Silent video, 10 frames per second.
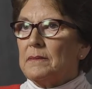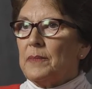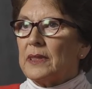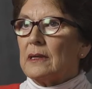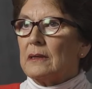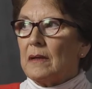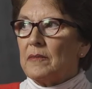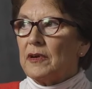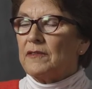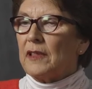but the
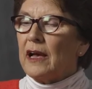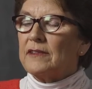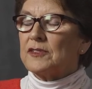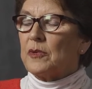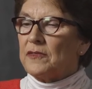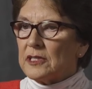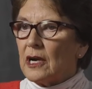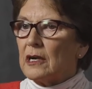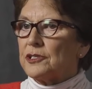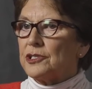number of lives we've
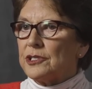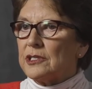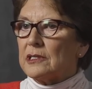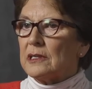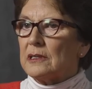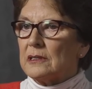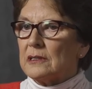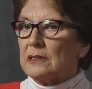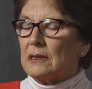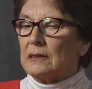touched
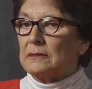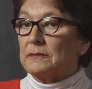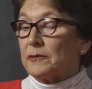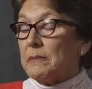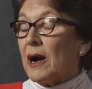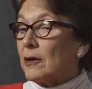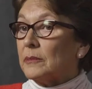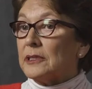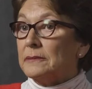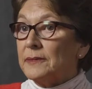is uh,
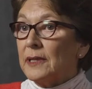remarkable.